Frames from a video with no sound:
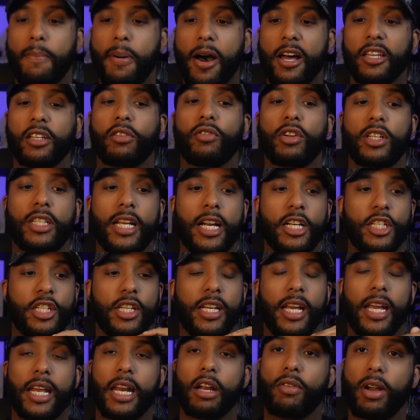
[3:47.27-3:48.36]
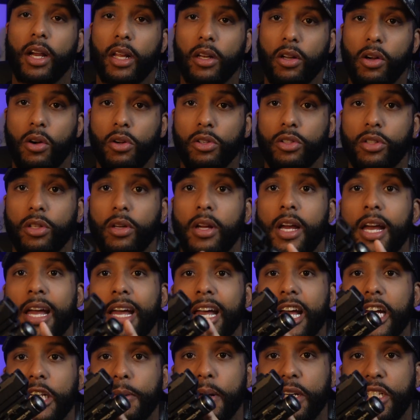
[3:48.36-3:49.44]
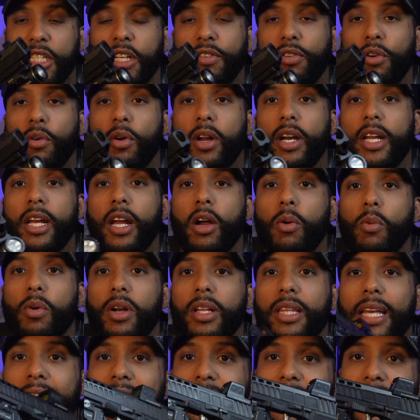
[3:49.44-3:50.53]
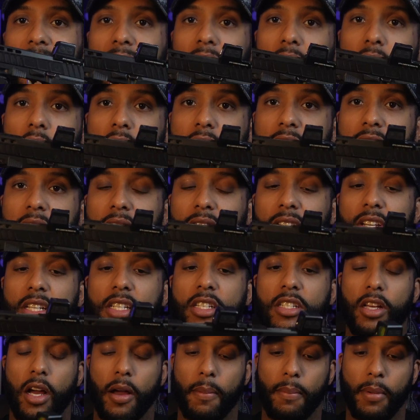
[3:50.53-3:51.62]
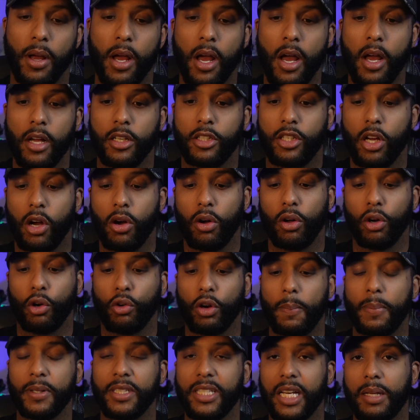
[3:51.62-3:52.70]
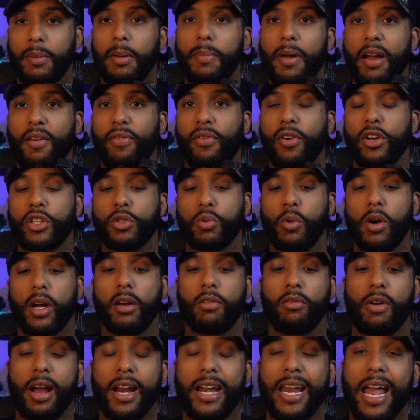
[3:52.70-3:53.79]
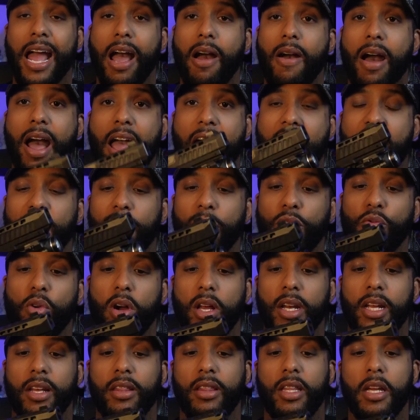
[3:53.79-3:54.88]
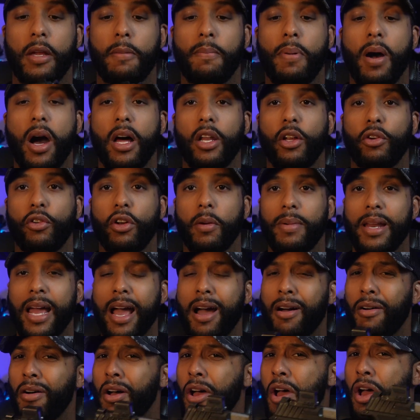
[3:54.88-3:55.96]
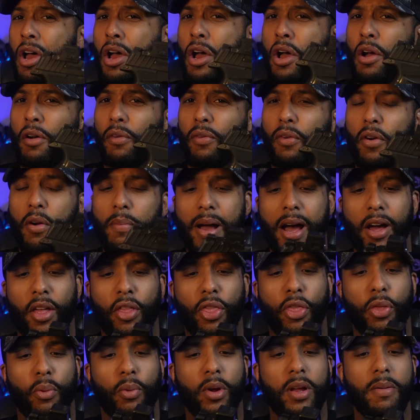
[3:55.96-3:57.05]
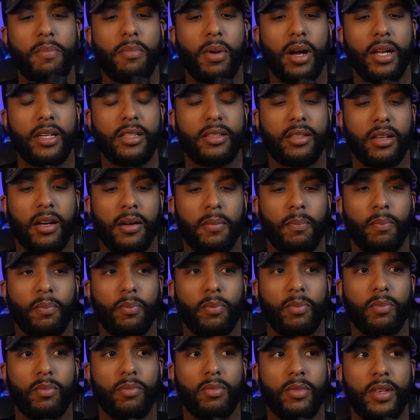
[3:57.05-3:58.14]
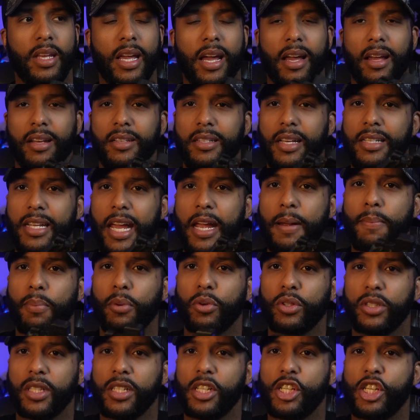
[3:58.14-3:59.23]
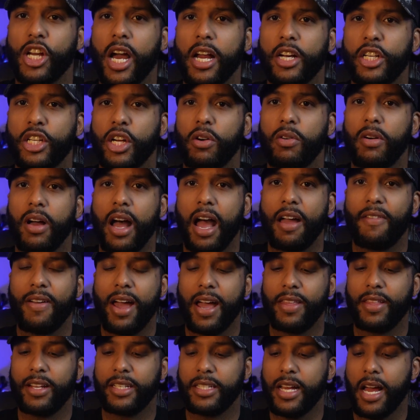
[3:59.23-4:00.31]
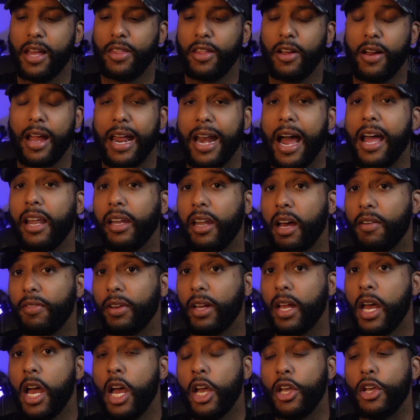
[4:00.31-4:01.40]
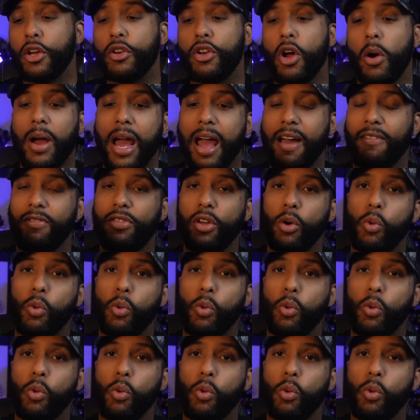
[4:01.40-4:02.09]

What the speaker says: positive retention in a regular holster, especially if you're running it with a TLR7 sub. So grip is gonna be my first one. Right now, I have been running the poly grip now for about 3 months. Yeah, it's April since SHOT Show. I've had this on there and I love it. You don't have the